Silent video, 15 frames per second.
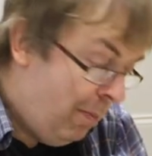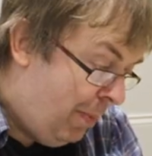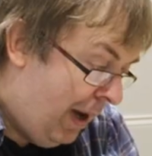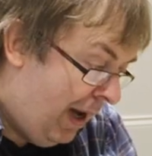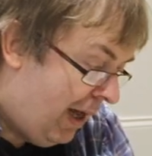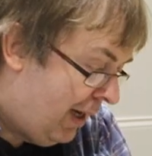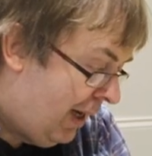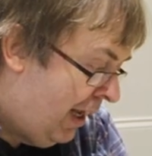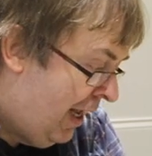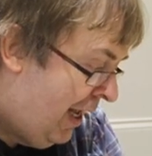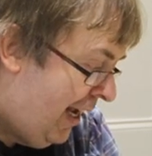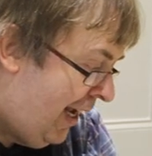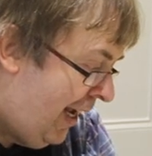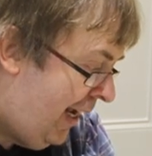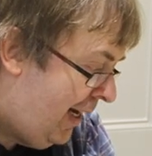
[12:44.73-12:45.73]
but
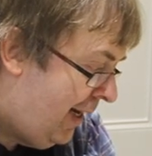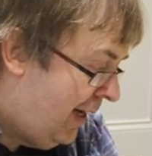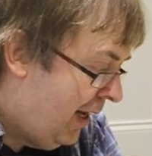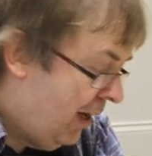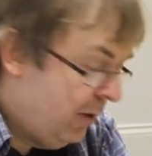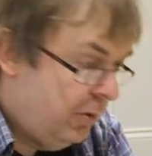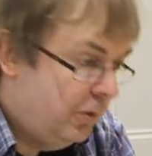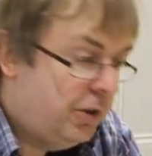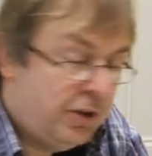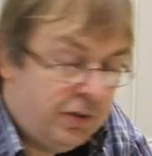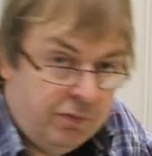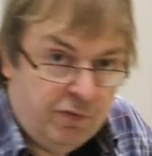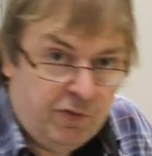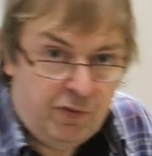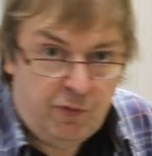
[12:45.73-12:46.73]
it knows
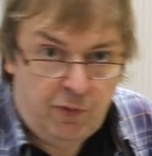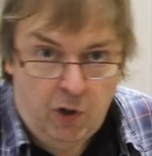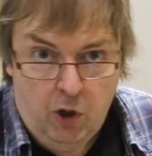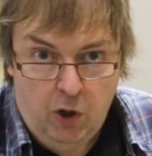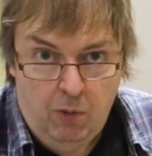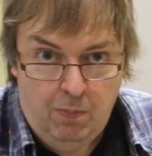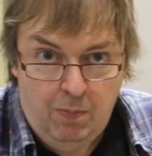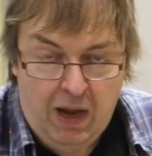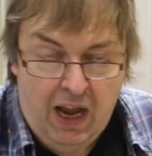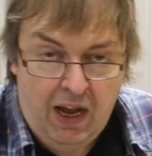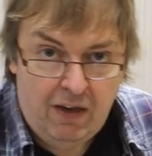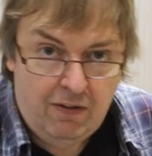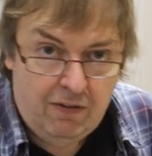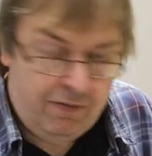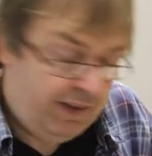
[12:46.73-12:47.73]
from
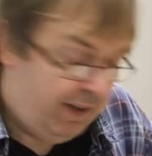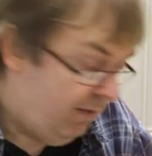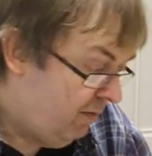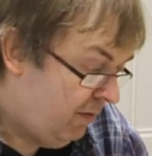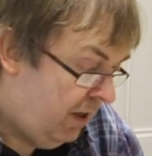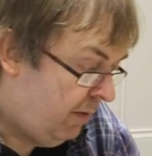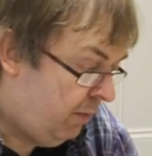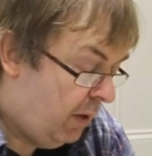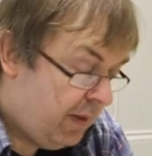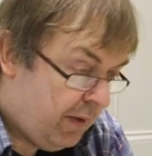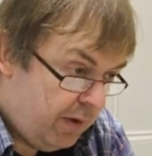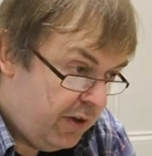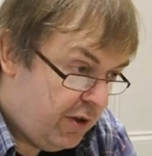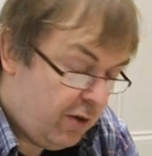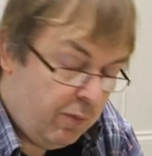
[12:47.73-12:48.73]
having, when
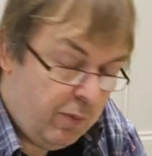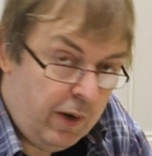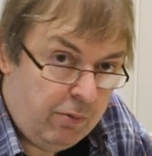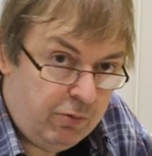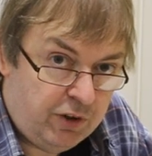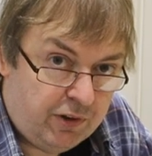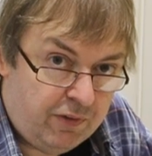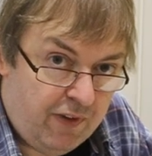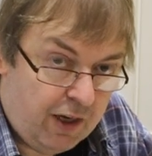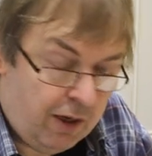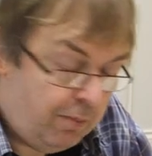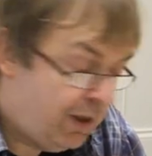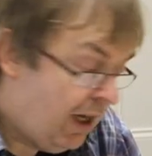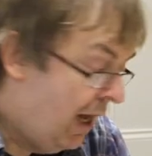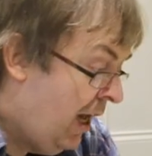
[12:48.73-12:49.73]
the software was
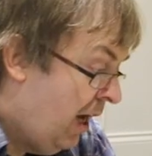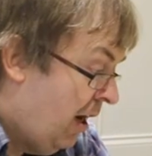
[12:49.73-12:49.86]
developed,